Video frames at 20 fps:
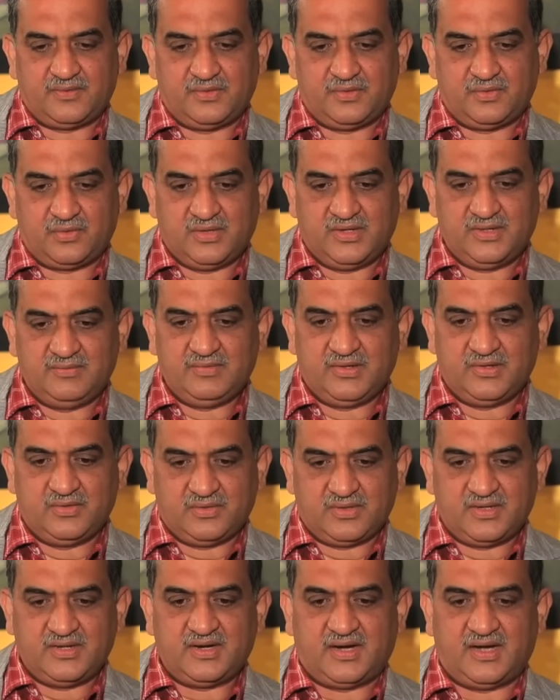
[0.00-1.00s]
told him,
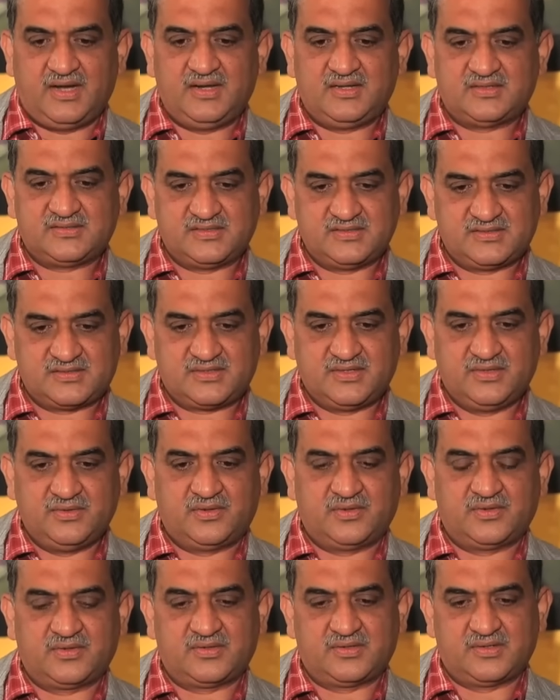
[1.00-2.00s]
okay, I'll assist you
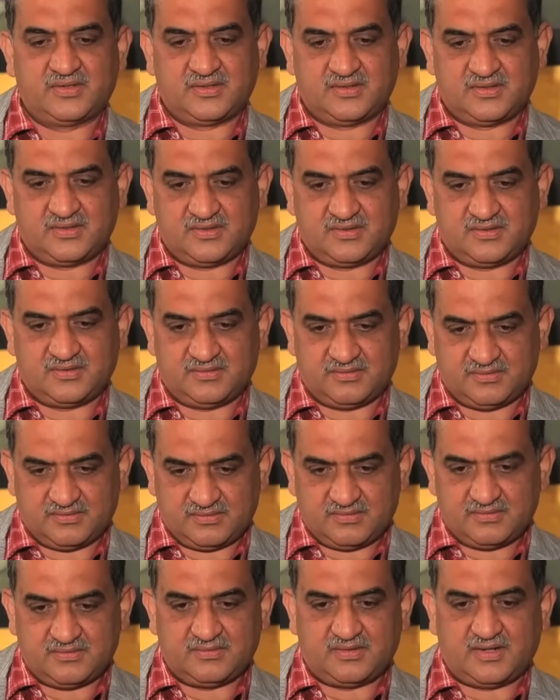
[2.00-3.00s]

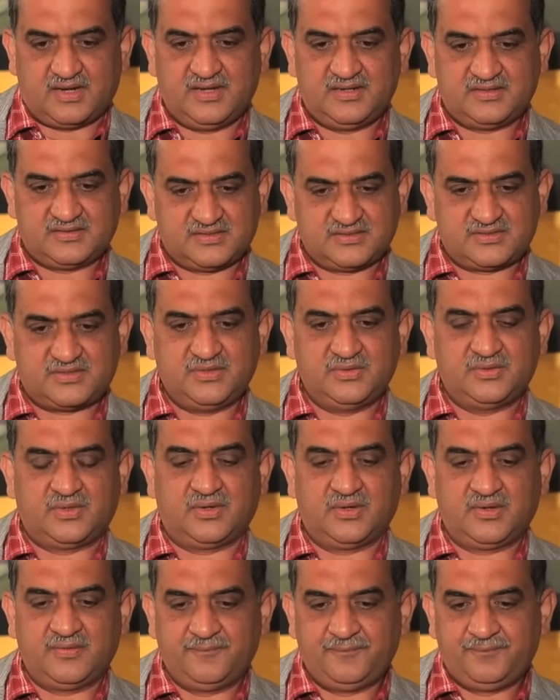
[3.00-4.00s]

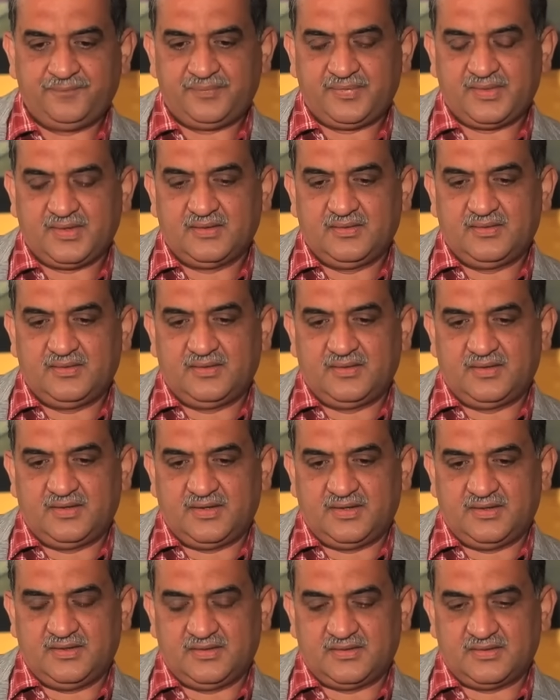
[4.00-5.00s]
all,
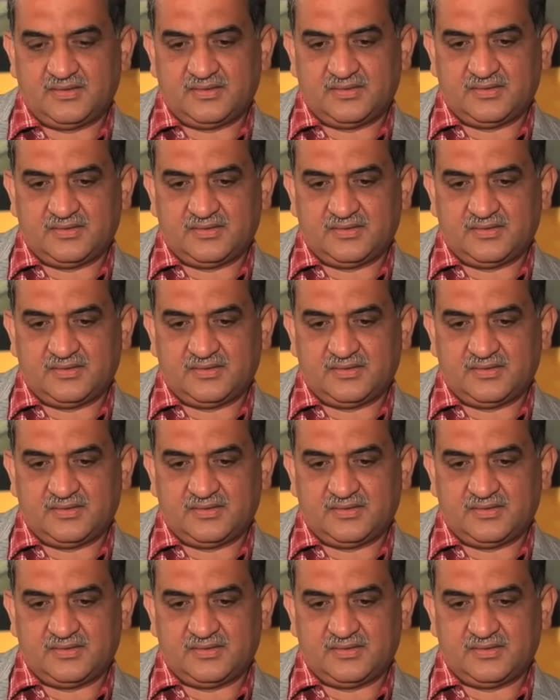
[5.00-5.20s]
and